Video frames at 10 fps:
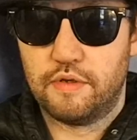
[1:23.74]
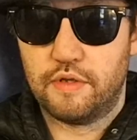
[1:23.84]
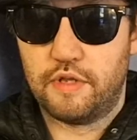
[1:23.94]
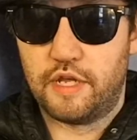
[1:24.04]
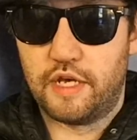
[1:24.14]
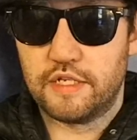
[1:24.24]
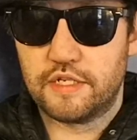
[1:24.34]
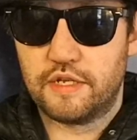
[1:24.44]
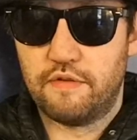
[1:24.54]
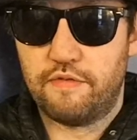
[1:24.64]
and thus
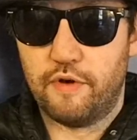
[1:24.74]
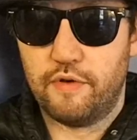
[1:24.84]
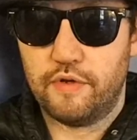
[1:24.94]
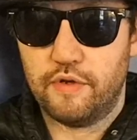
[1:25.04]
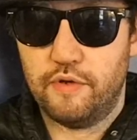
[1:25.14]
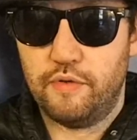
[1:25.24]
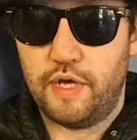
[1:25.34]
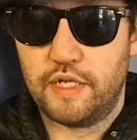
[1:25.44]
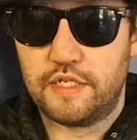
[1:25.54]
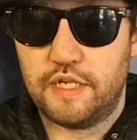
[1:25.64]
can vote who
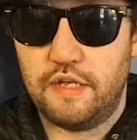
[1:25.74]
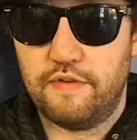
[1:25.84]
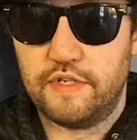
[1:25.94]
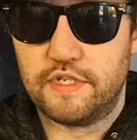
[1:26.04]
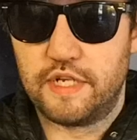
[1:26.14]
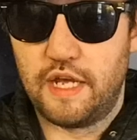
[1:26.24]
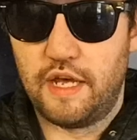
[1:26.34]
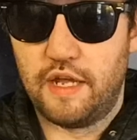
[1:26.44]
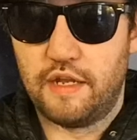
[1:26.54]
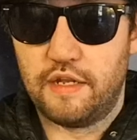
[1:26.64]
gets to even
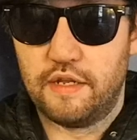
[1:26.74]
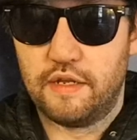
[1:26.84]
stand.